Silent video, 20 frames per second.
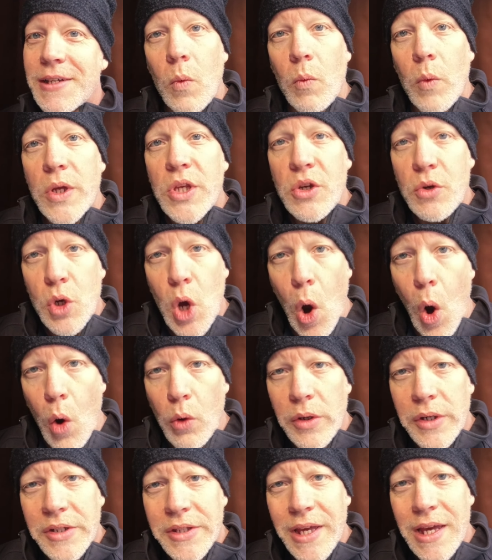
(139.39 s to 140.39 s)
When you
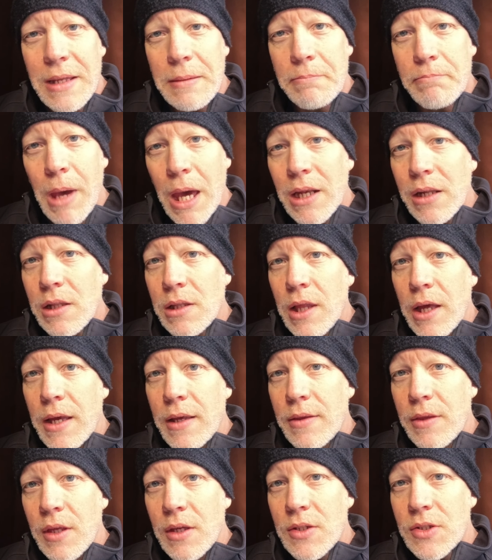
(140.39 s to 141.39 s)
corrugate metal
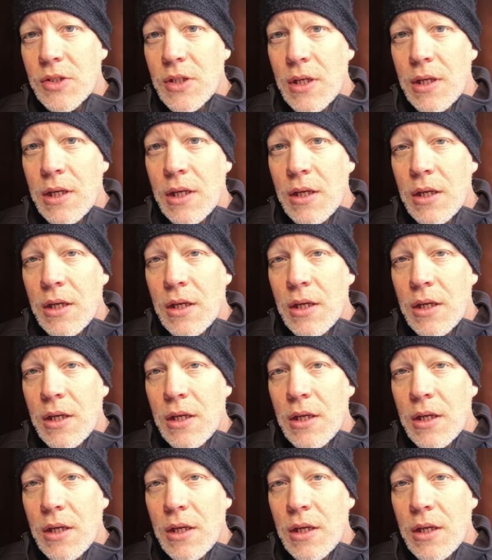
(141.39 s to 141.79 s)
like this,